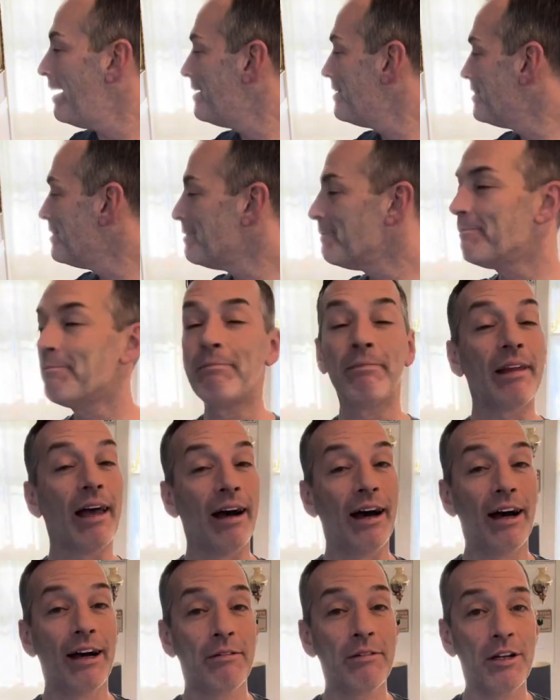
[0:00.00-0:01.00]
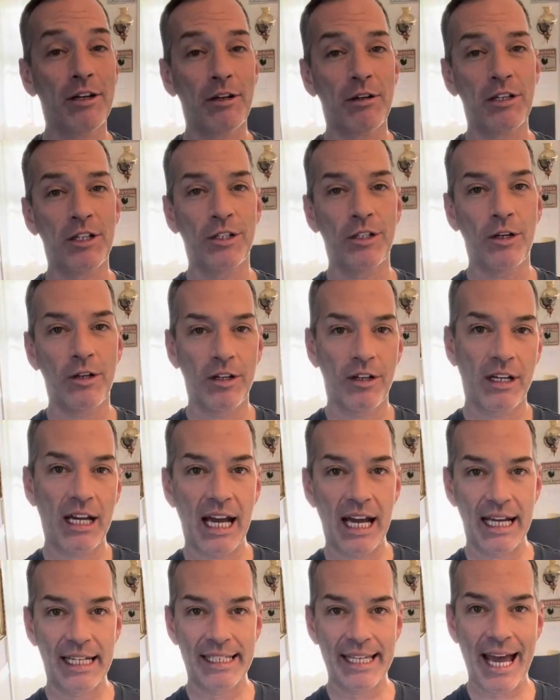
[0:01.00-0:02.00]
um, I'm going to show you
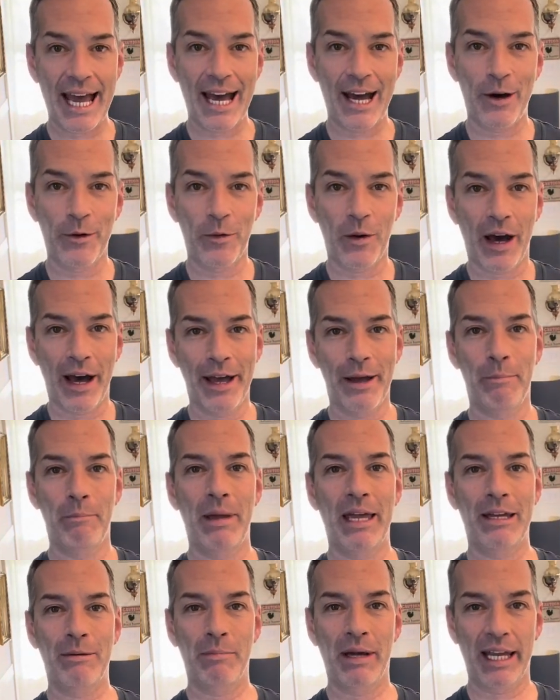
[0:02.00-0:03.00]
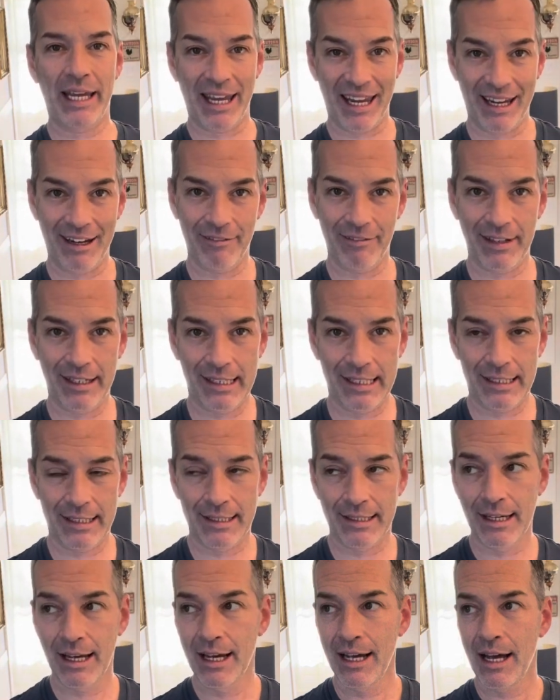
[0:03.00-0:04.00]
guys how I make my
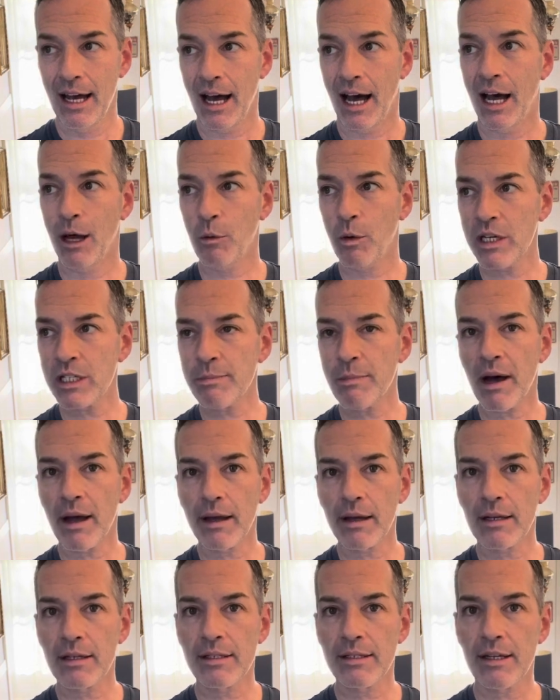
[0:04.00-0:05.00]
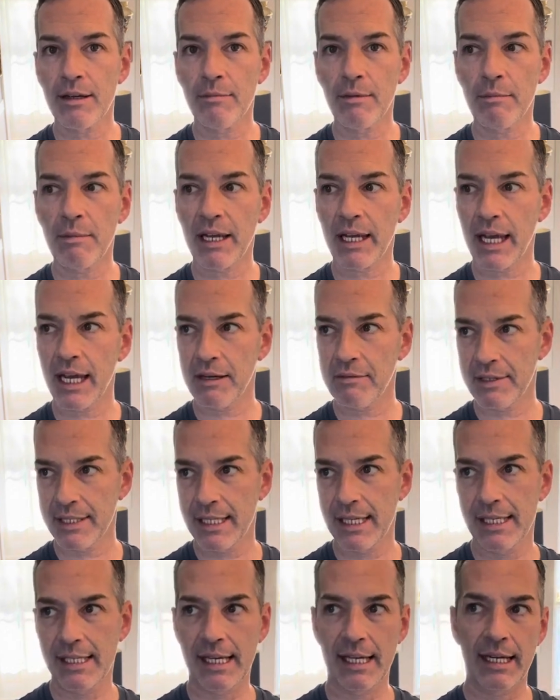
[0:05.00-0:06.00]
canvas. I was buying some of my
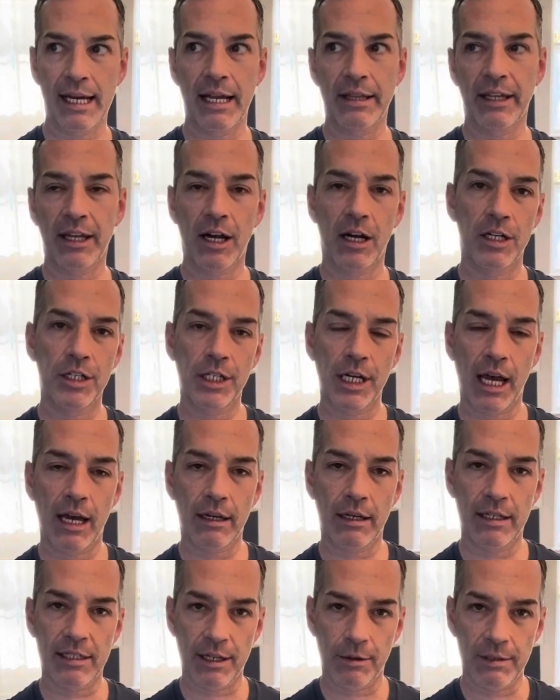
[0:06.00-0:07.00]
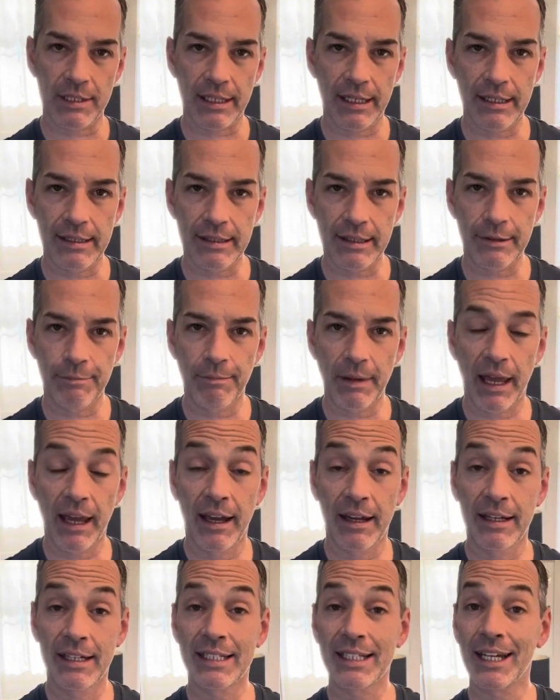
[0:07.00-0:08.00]
canvases in at the art shop because I was lazy.
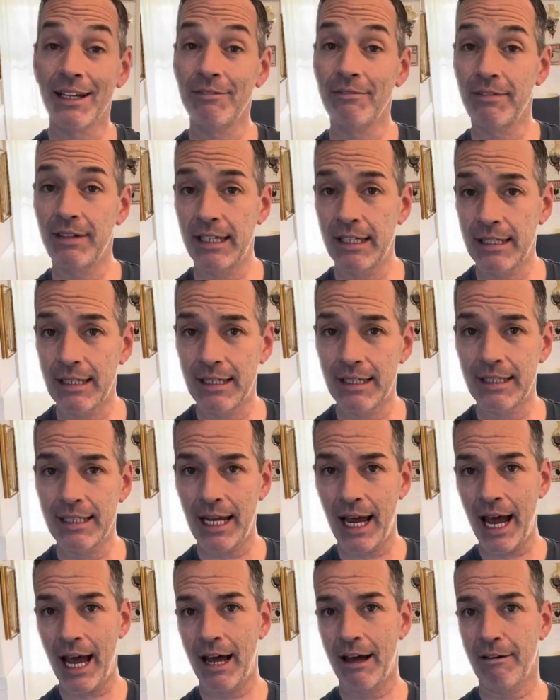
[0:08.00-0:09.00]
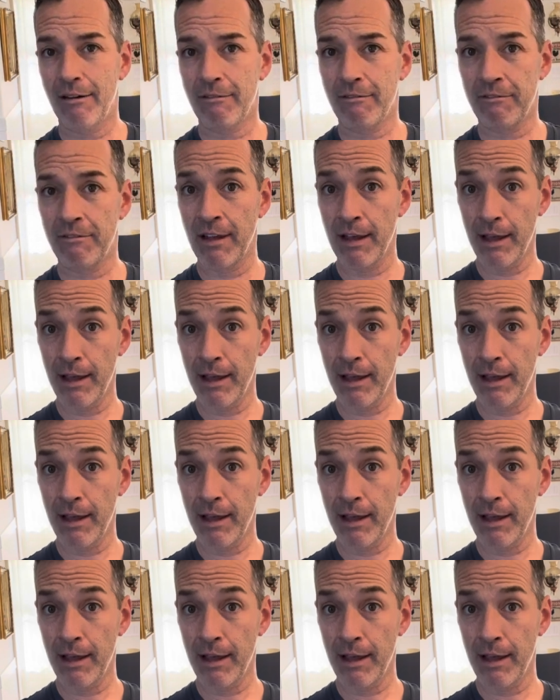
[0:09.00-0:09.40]
And it's convenient to have